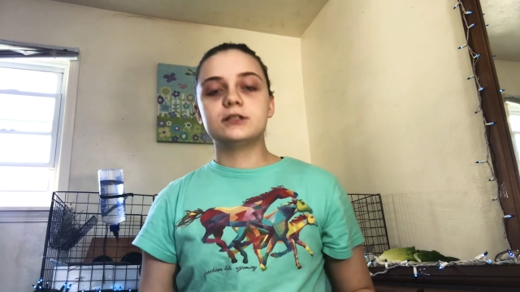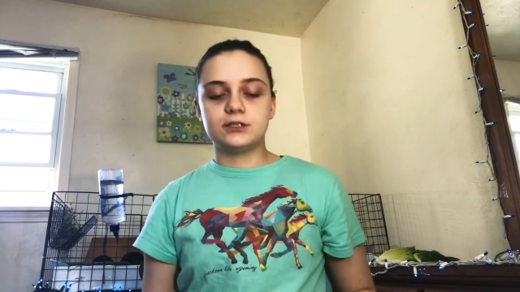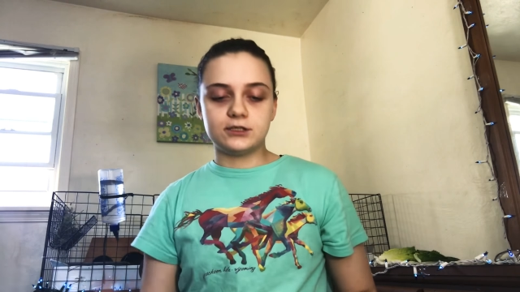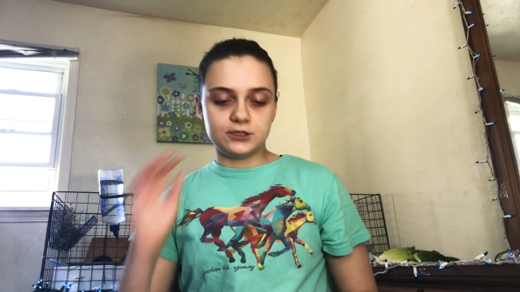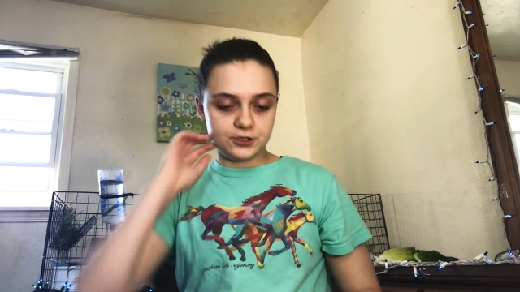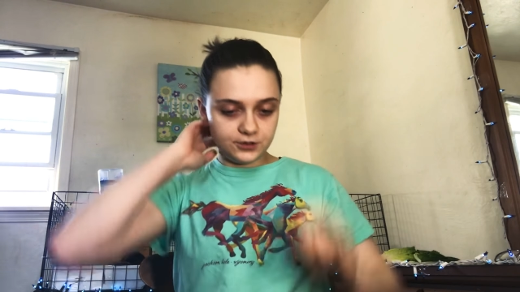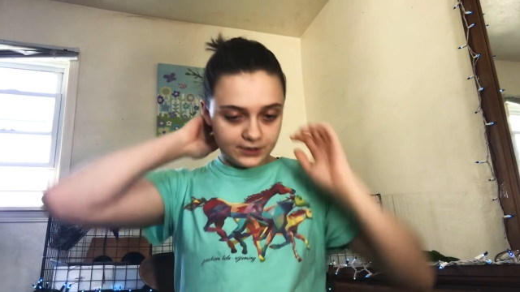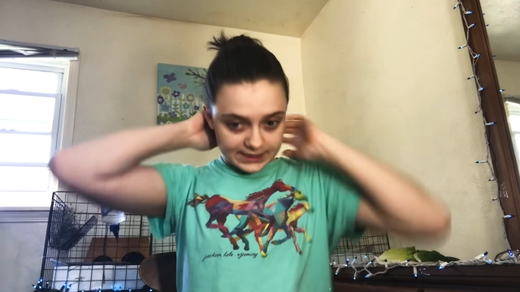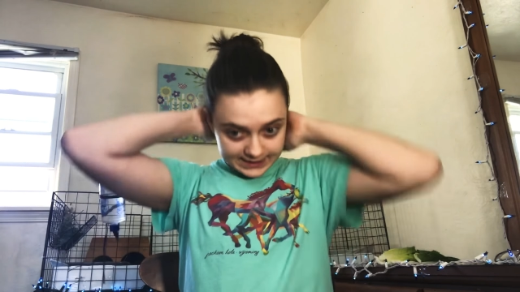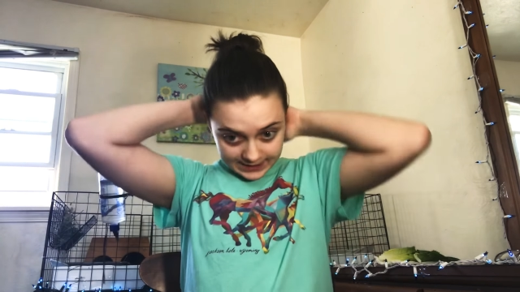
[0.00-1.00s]
Just show you
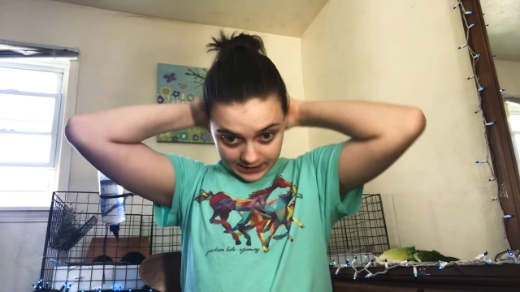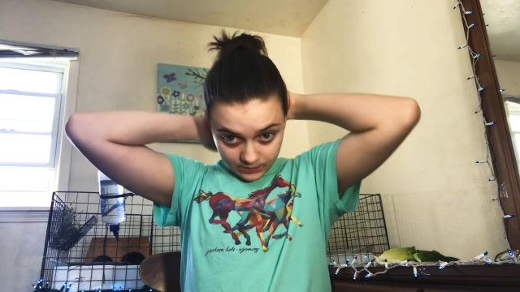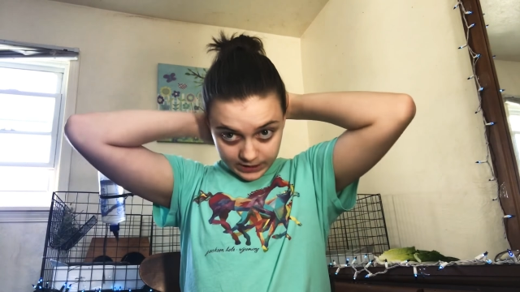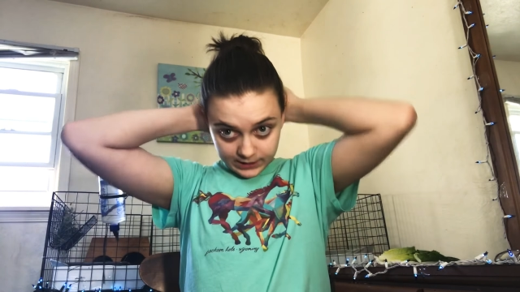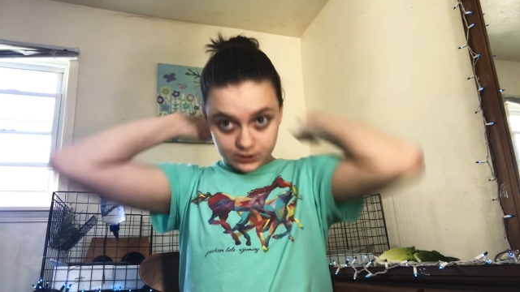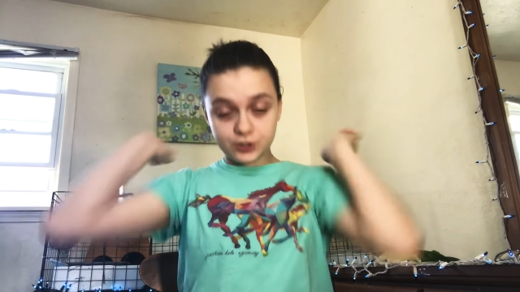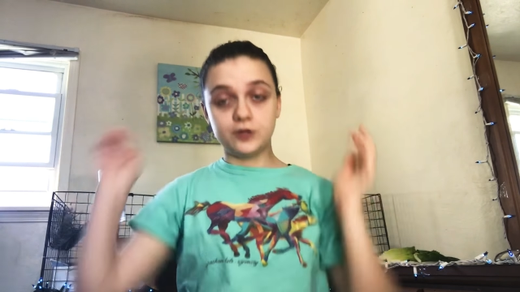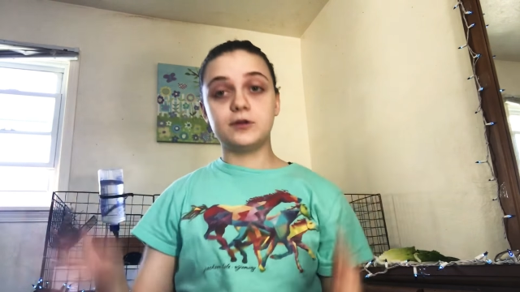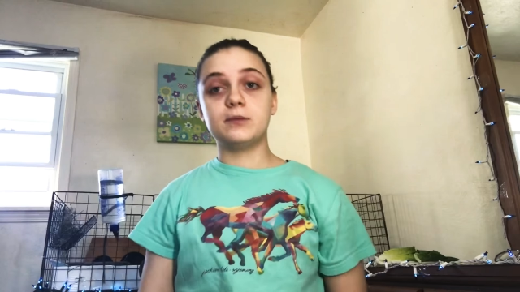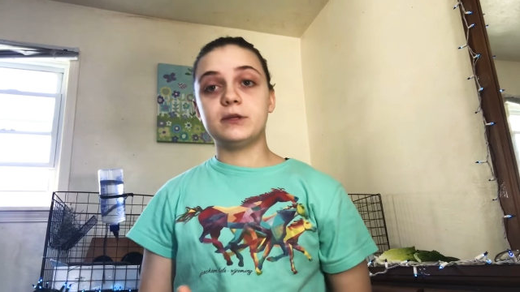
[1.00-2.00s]
guys the guinea pigs to show
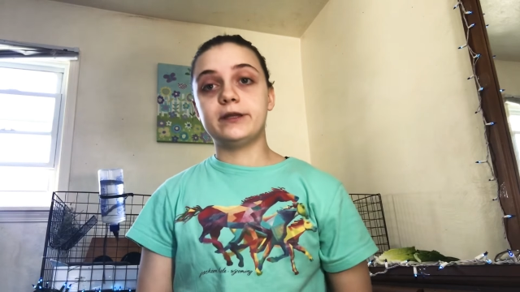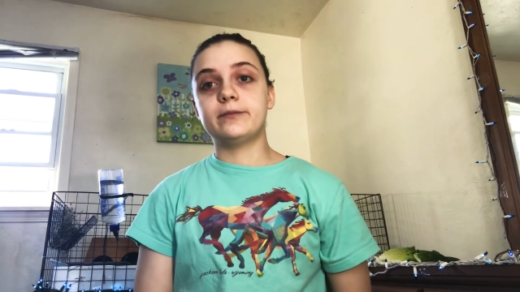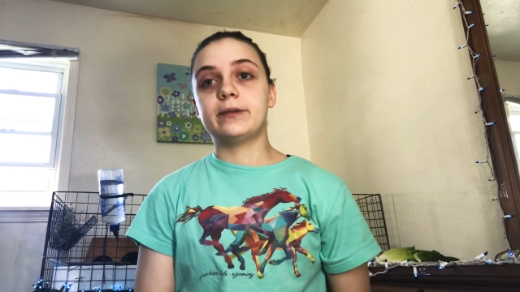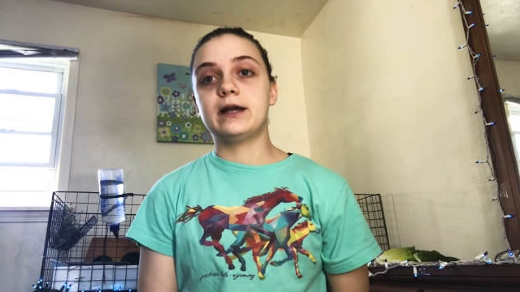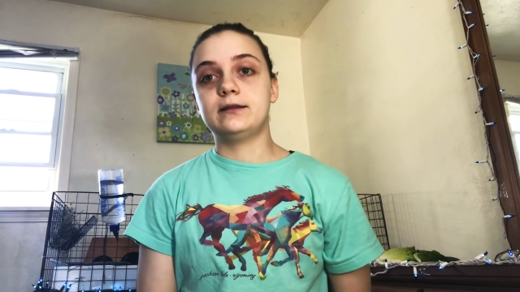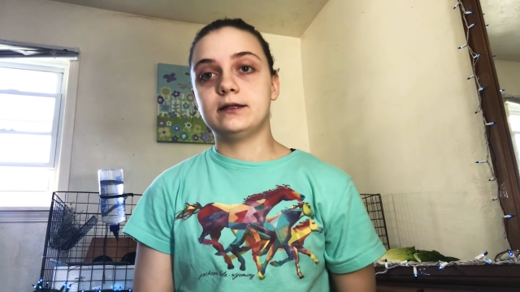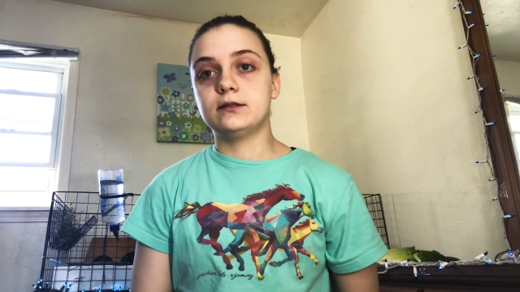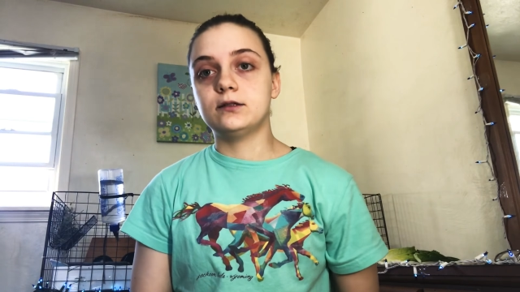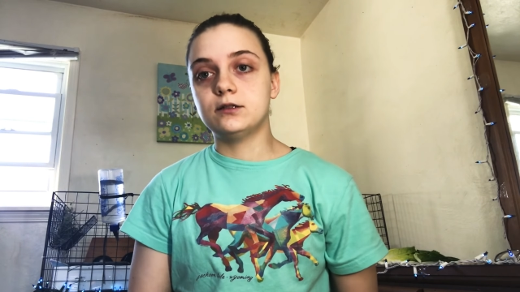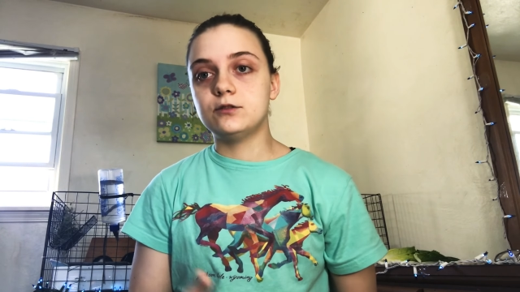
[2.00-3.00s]
you what I mean by like,
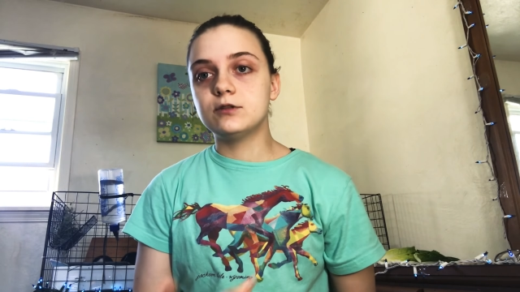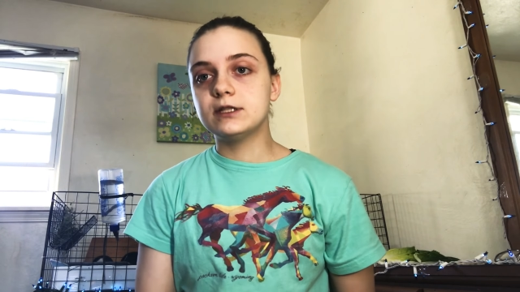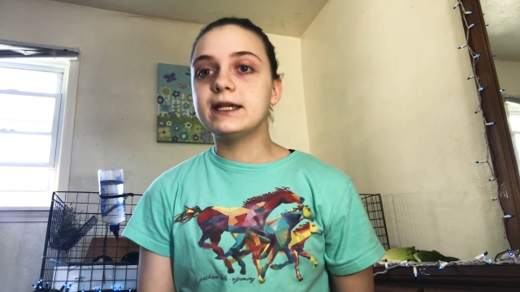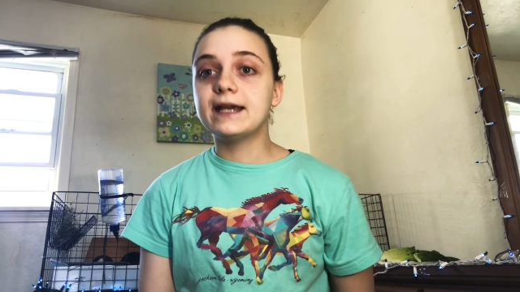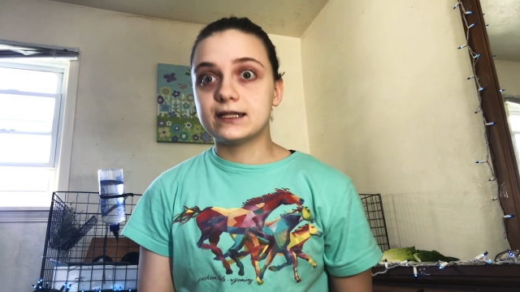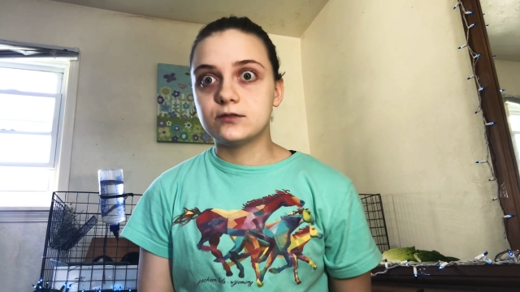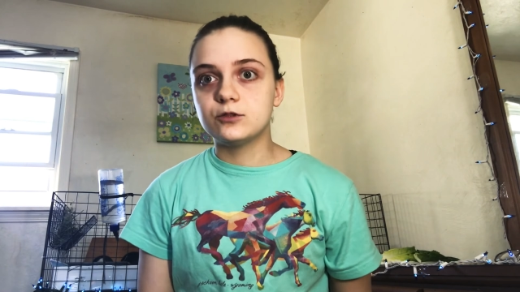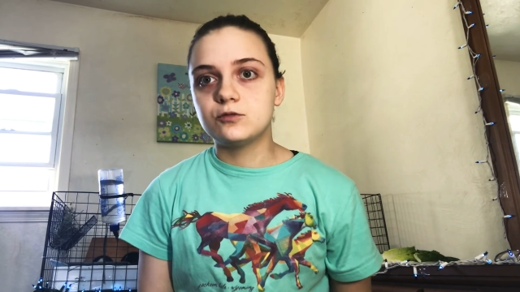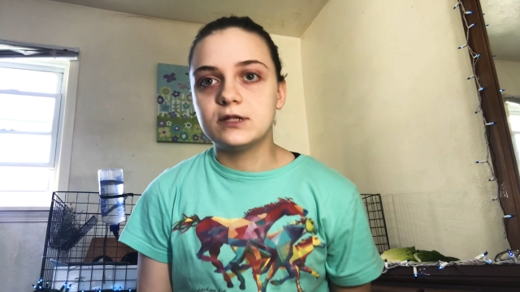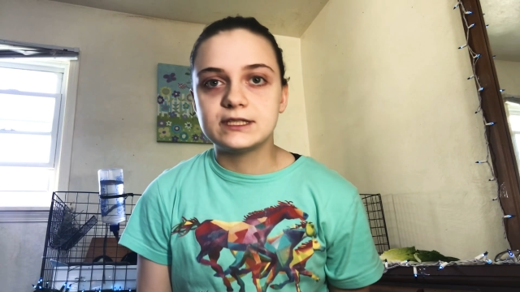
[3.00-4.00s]
you can guess
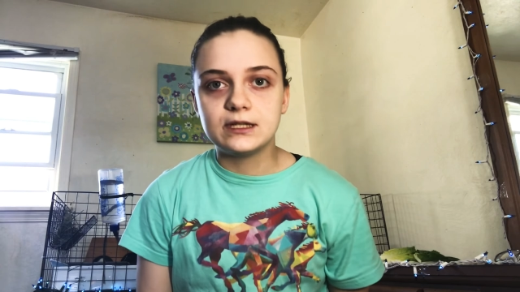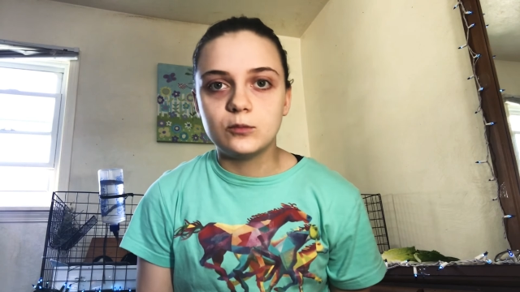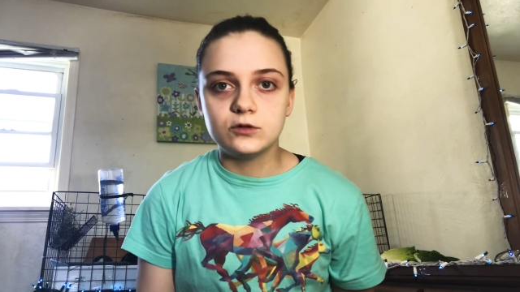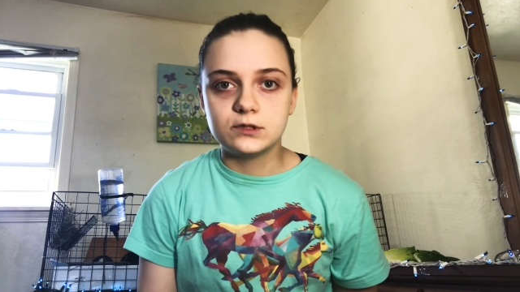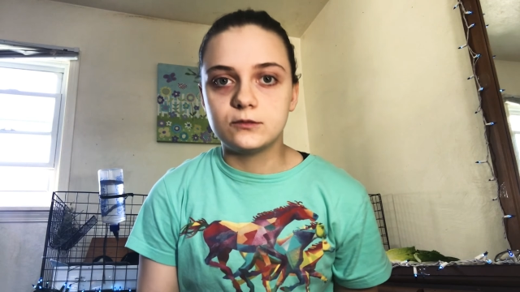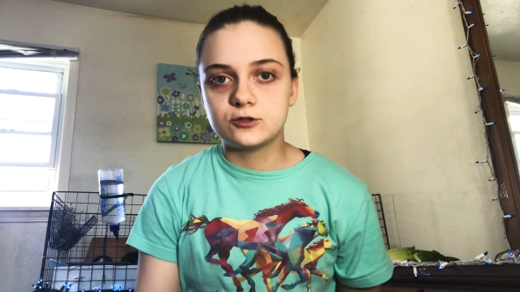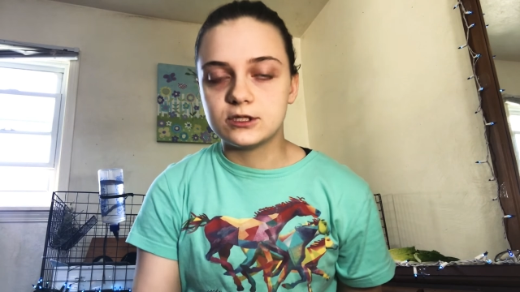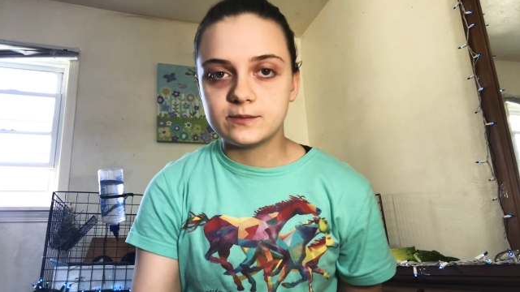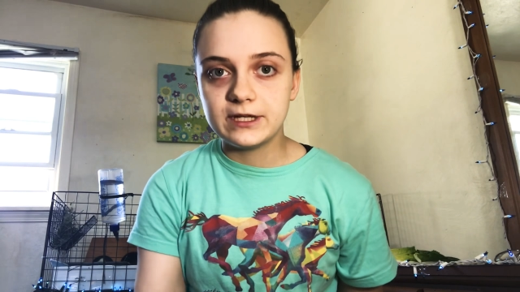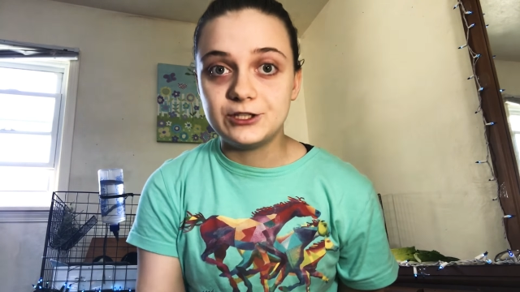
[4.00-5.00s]
which one's Nibbles and which
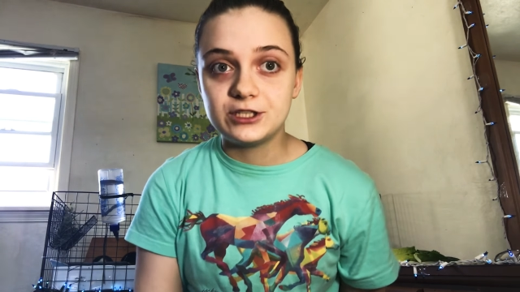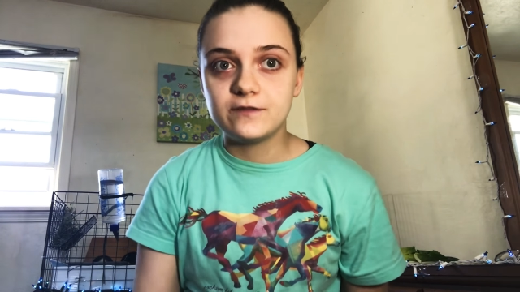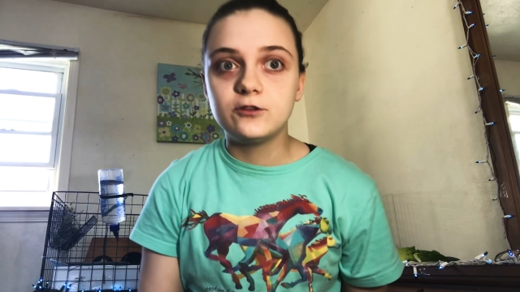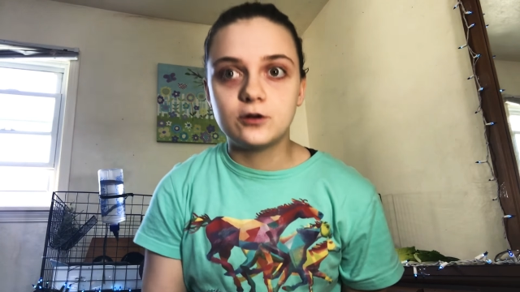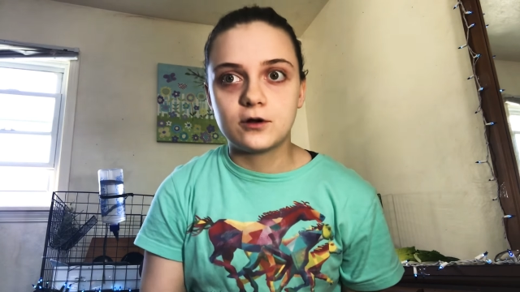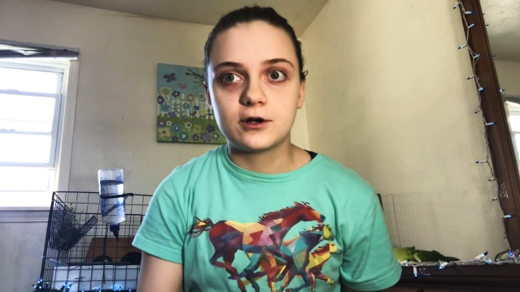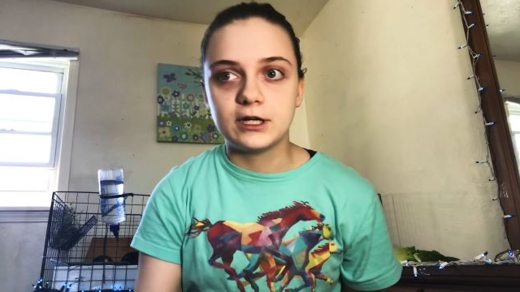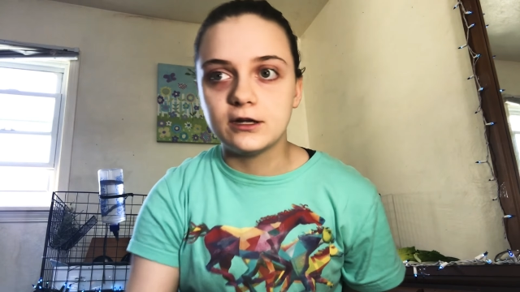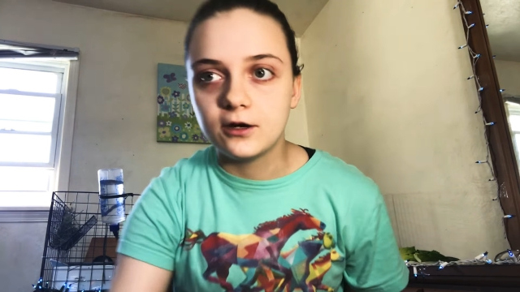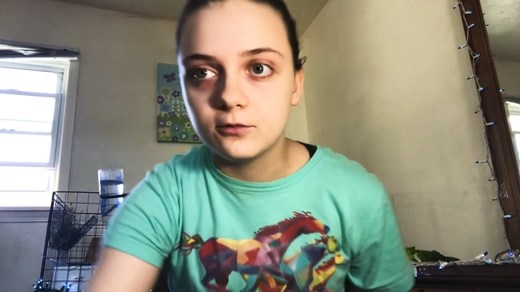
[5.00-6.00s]
one's Peaches if you don't
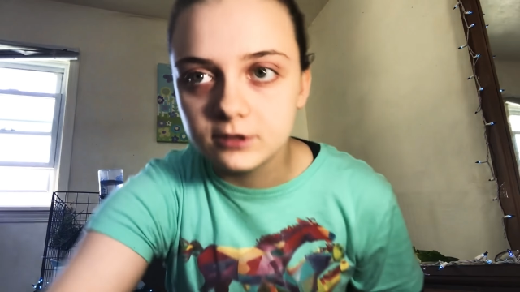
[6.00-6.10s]
already know.